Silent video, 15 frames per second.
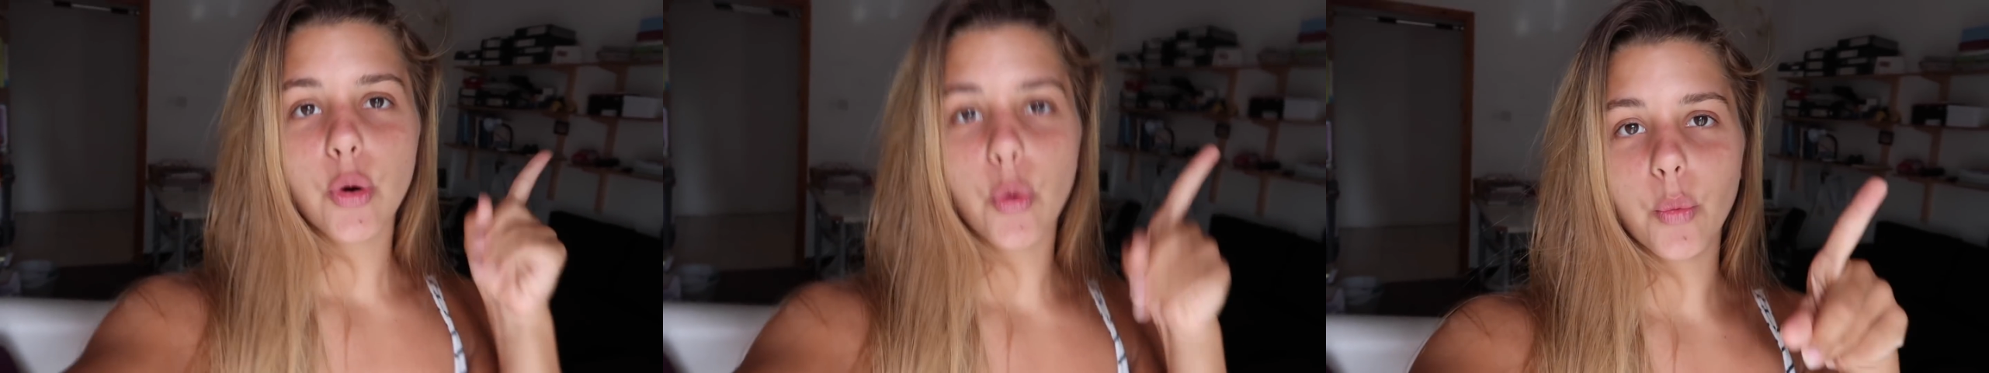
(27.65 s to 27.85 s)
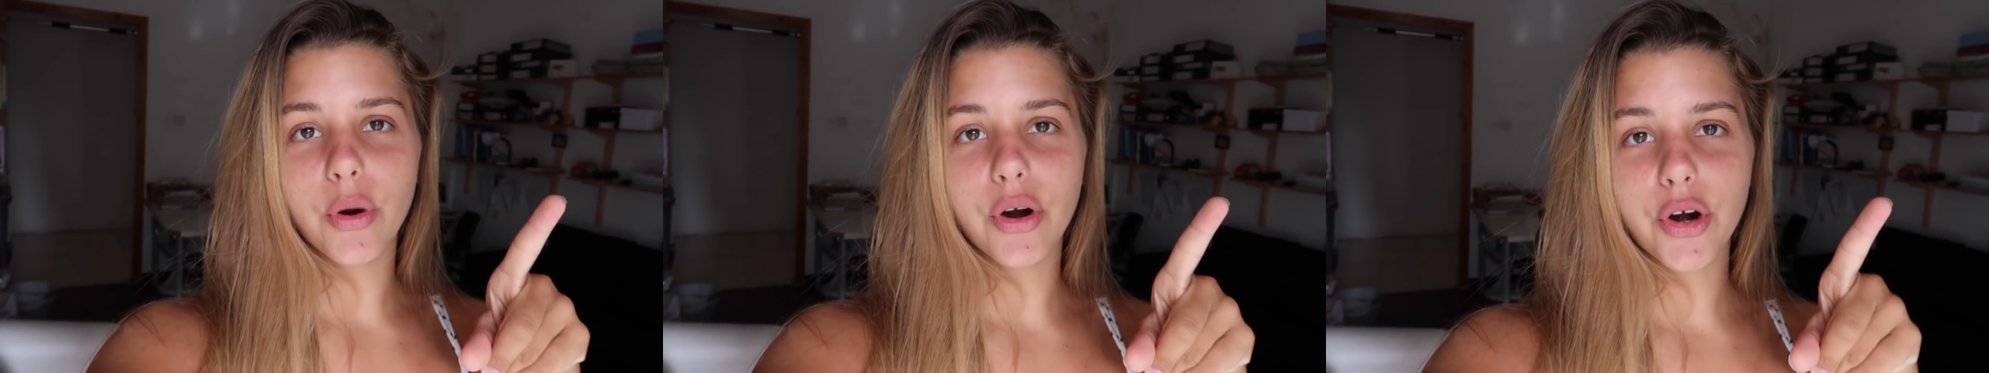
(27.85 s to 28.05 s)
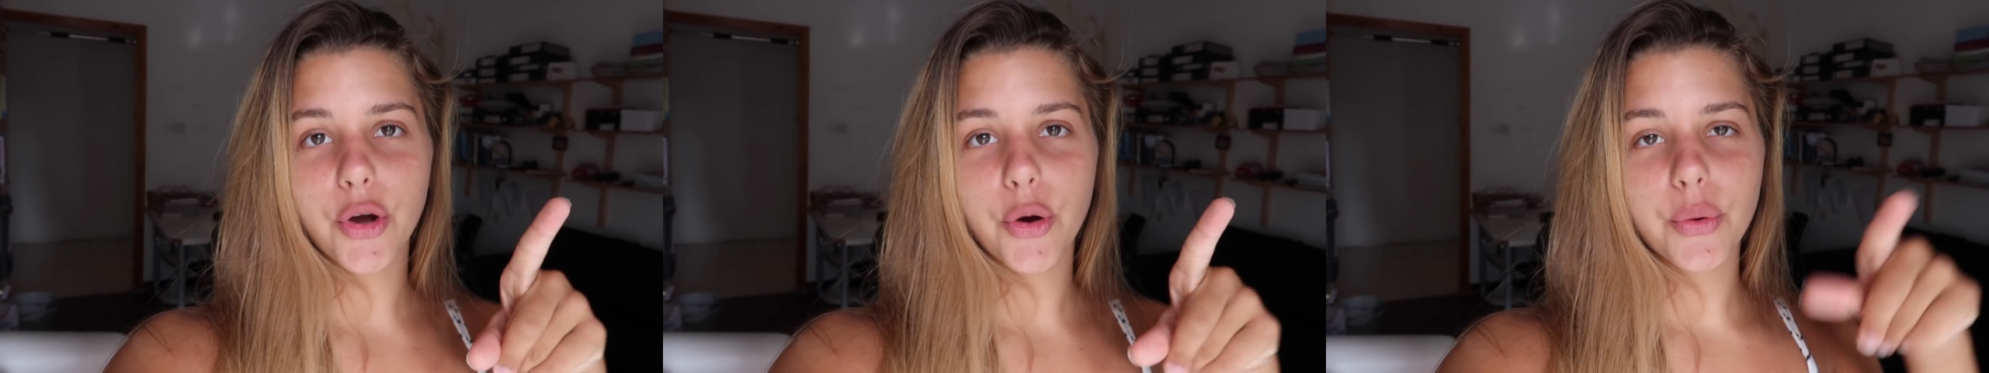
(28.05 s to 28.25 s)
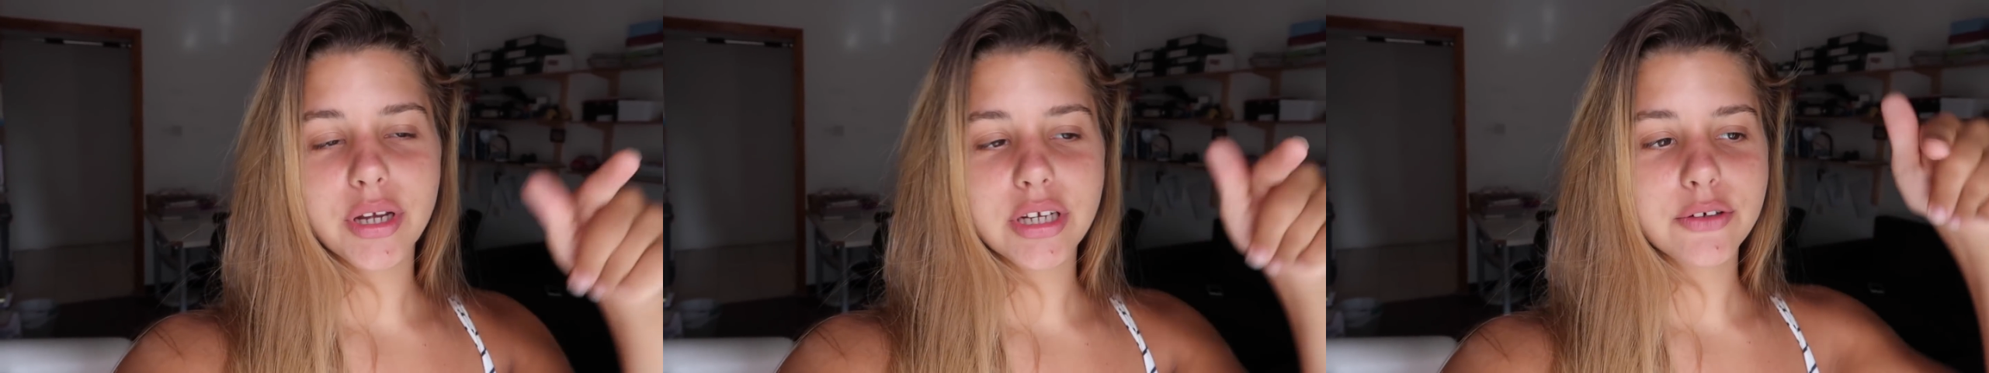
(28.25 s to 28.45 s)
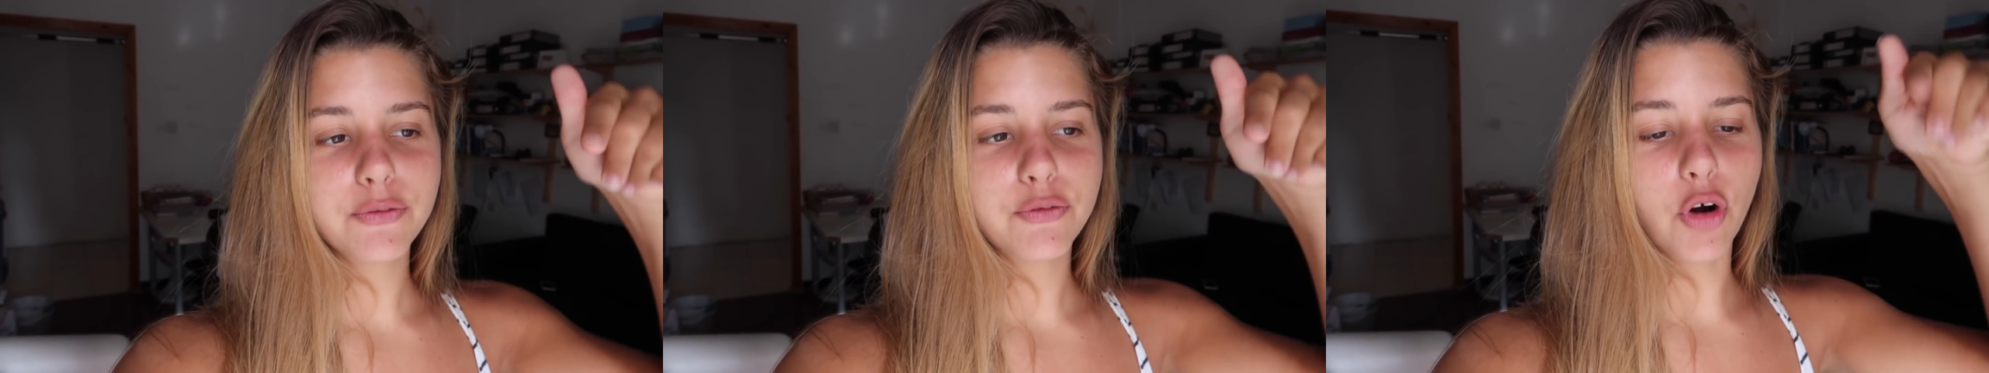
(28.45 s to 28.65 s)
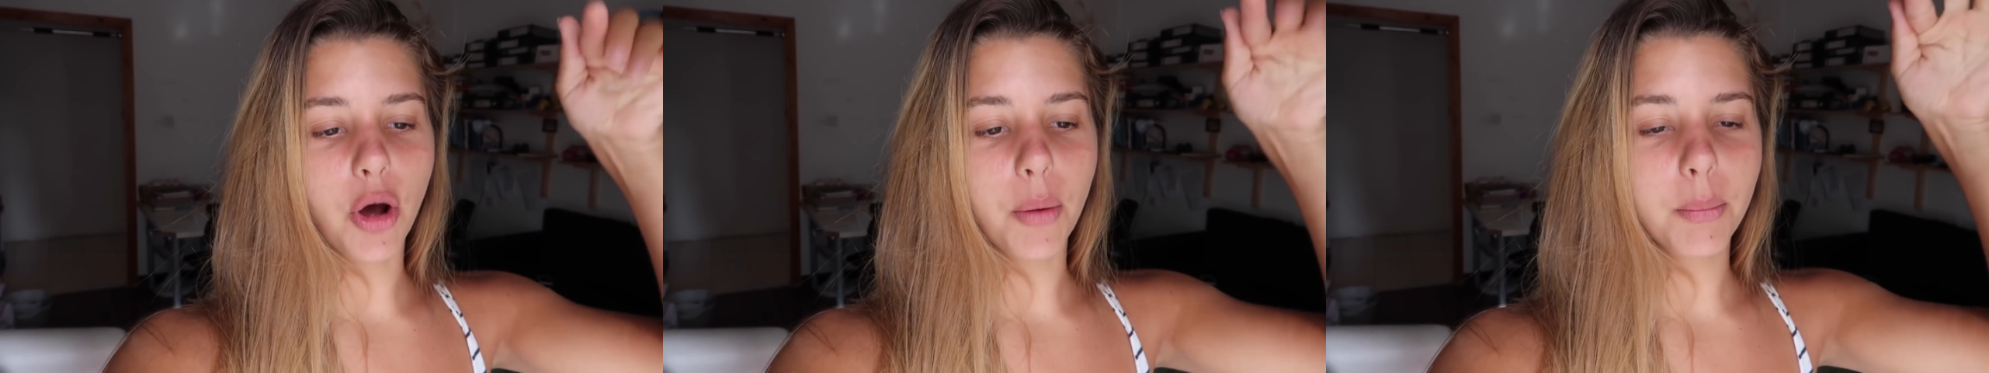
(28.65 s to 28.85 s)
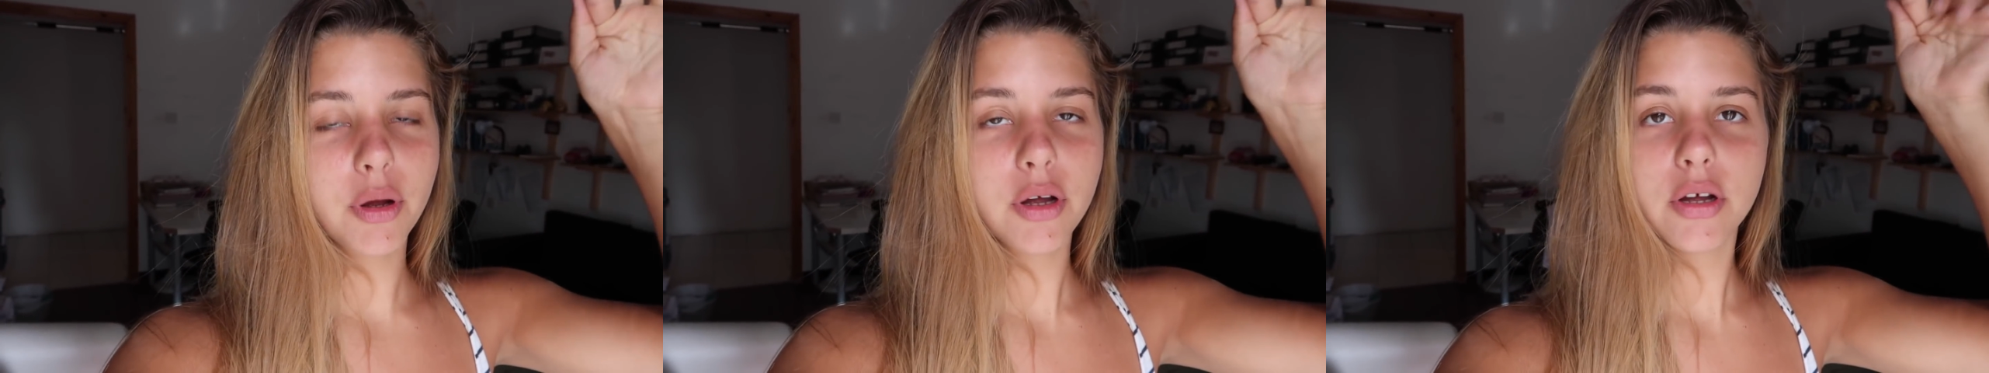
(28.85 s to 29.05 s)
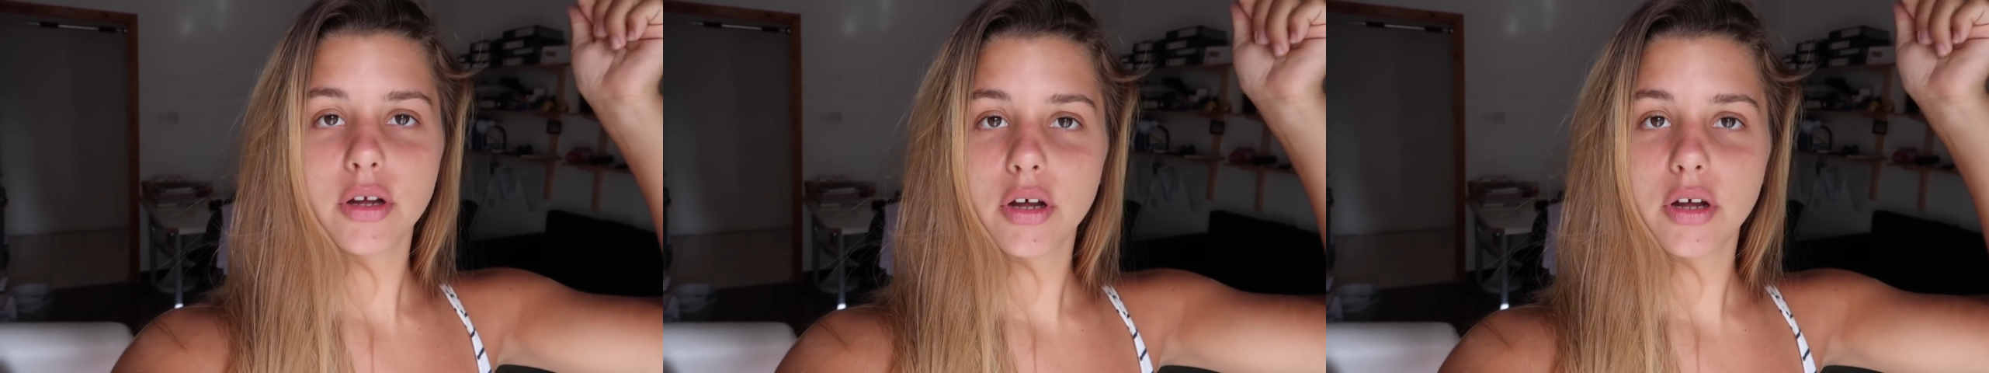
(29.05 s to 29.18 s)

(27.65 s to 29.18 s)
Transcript: We're going from